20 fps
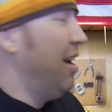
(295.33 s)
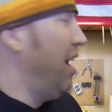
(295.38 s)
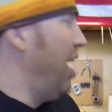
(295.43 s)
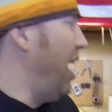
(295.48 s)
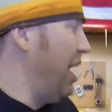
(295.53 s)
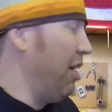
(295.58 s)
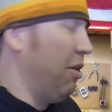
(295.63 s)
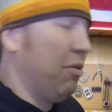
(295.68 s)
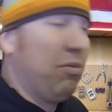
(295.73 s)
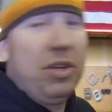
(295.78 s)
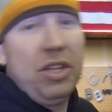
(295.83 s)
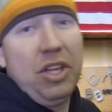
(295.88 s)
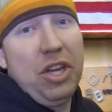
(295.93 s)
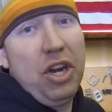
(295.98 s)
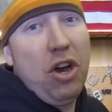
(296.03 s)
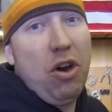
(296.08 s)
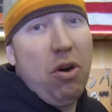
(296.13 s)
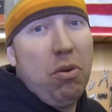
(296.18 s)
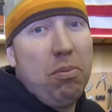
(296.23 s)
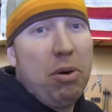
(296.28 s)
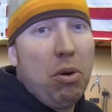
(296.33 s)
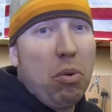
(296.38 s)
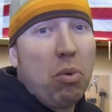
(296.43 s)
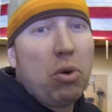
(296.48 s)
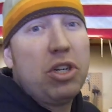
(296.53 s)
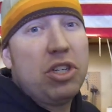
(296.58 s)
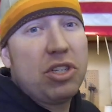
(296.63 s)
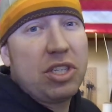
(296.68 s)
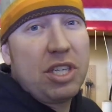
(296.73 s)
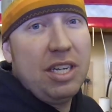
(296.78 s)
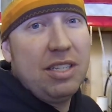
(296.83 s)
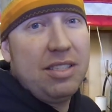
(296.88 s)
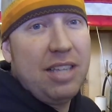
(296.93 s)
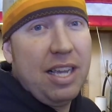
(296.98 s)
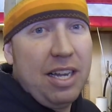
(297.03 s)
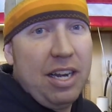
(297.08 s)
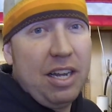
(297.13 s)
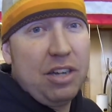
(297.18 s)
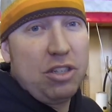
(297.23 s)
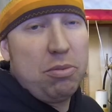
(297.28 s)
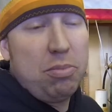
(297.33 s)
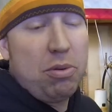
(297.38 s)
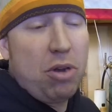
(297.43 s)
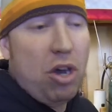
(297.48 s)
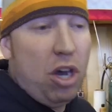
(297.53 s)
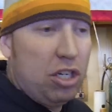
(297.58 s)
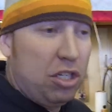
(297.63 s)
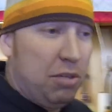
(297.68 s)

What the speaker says: I don't really know, but we're just gonna take an extra precaution,